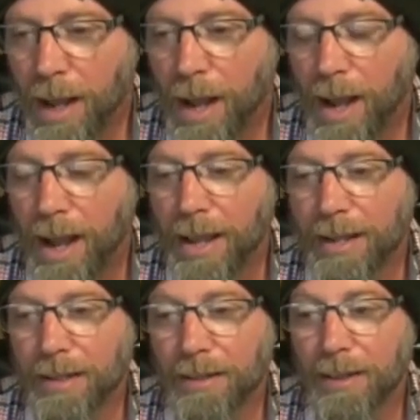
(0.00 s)

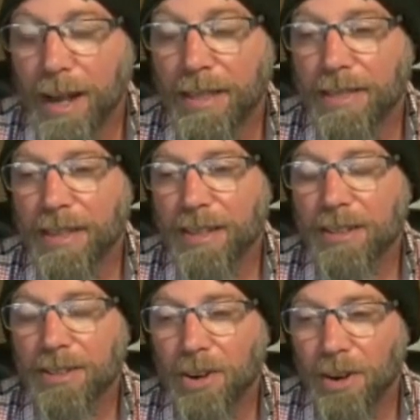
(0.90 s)
I, I think
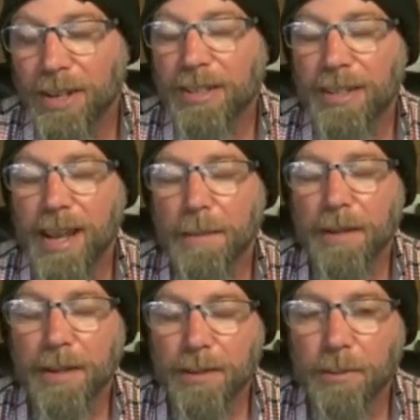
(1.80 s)
target
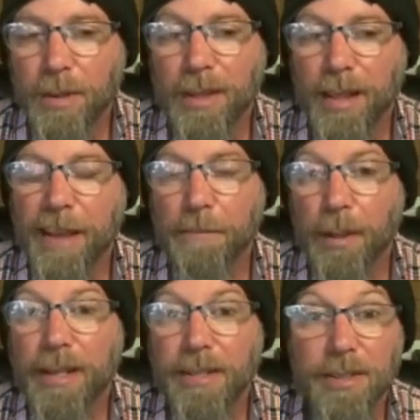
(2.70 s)
stabbing with live
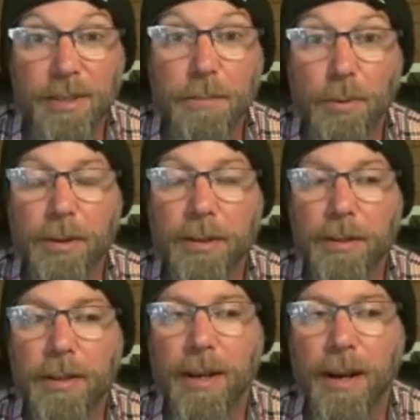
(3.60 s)
blades is
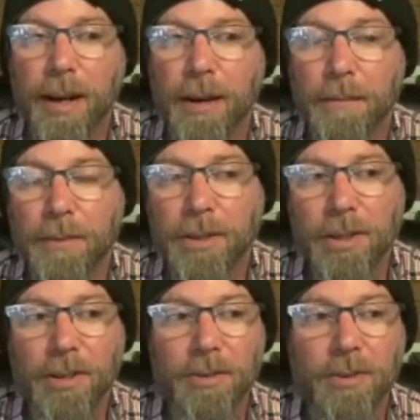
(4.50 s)
important. Um,
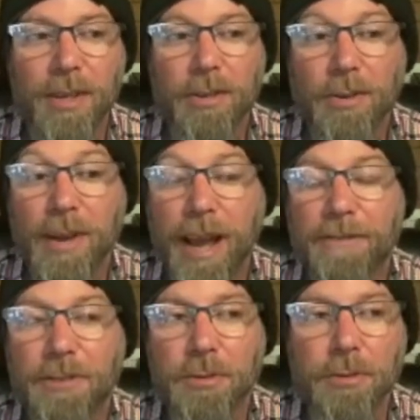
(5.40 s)
you know, you, you
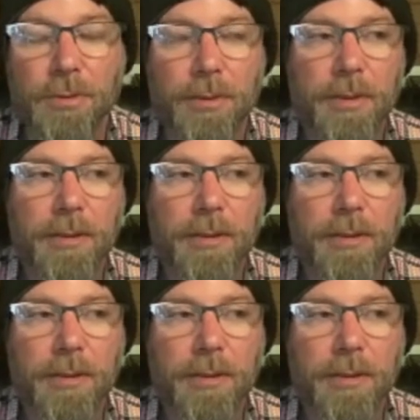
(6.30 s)
have to,